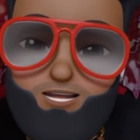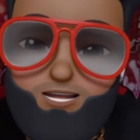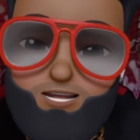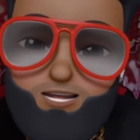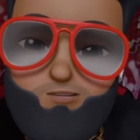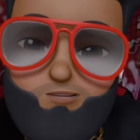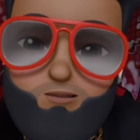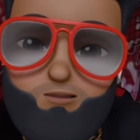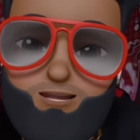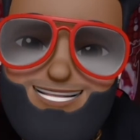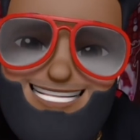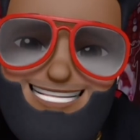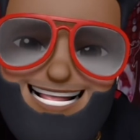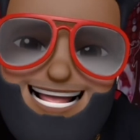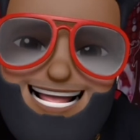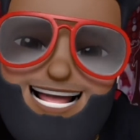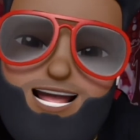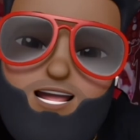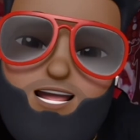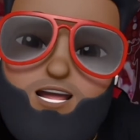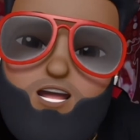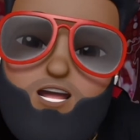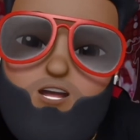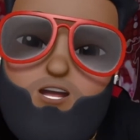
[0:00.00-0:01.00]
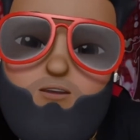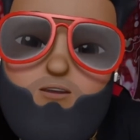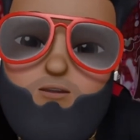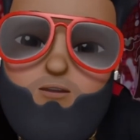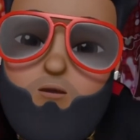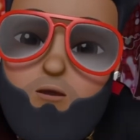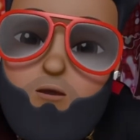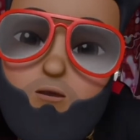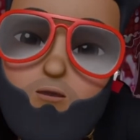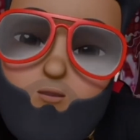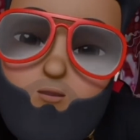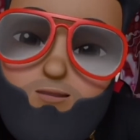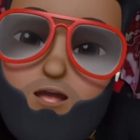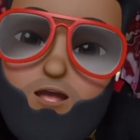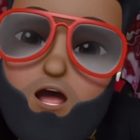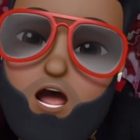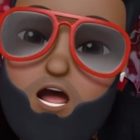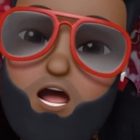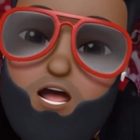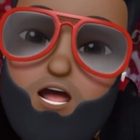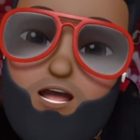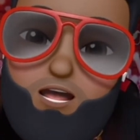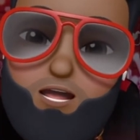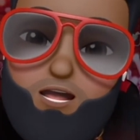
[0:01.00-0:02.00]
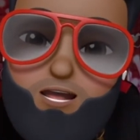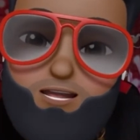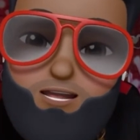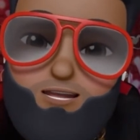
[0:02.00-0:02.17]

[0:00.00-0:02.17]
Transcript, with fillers: What the hell are you, Umar?